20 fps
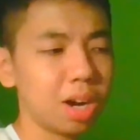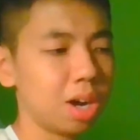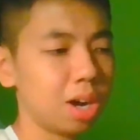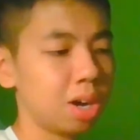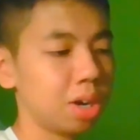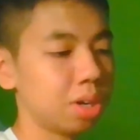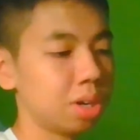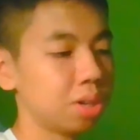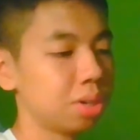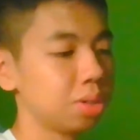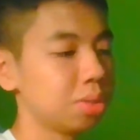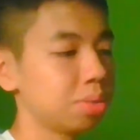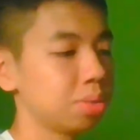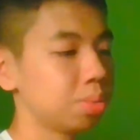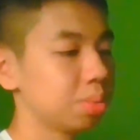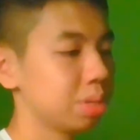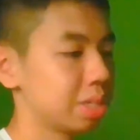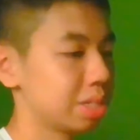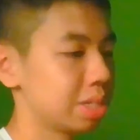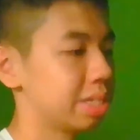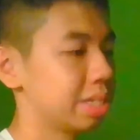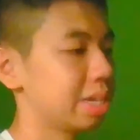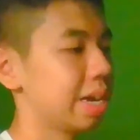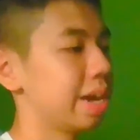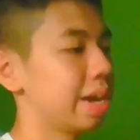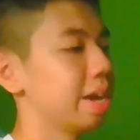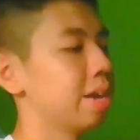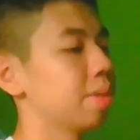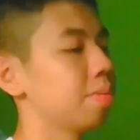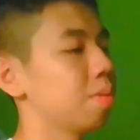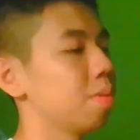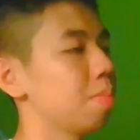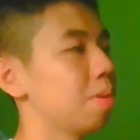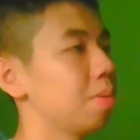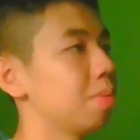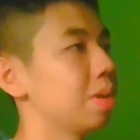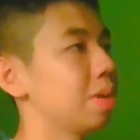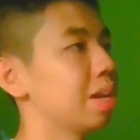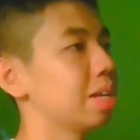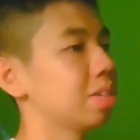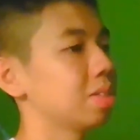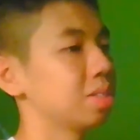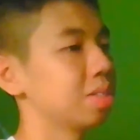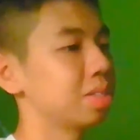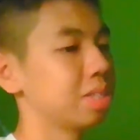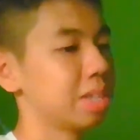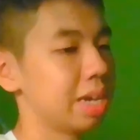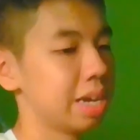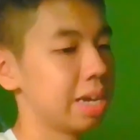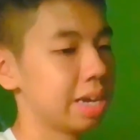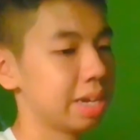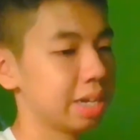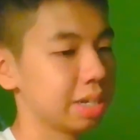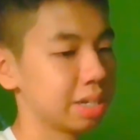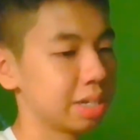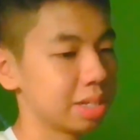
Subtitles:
all would be willing to take